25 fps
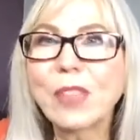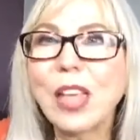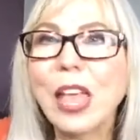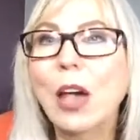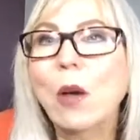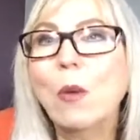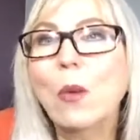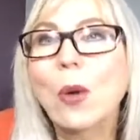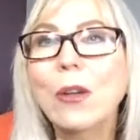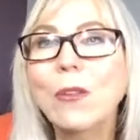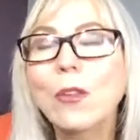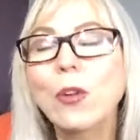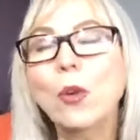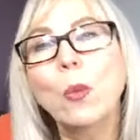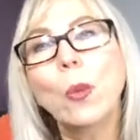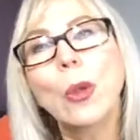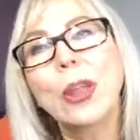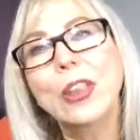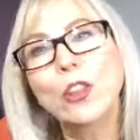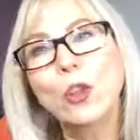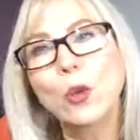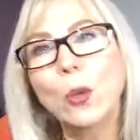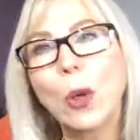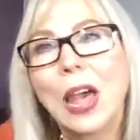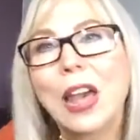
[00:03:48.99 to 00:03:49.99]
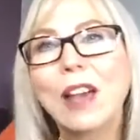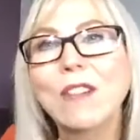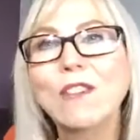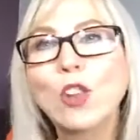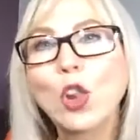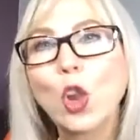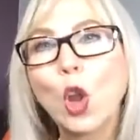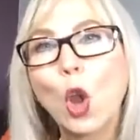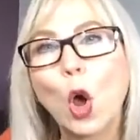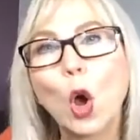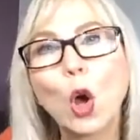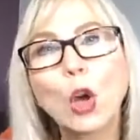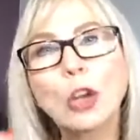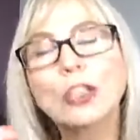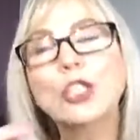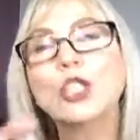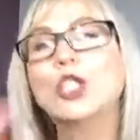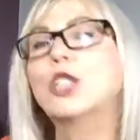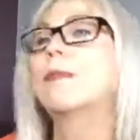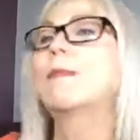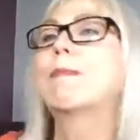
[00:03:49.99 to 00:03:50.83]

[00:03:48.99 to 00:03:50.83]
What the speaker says: However, when you have large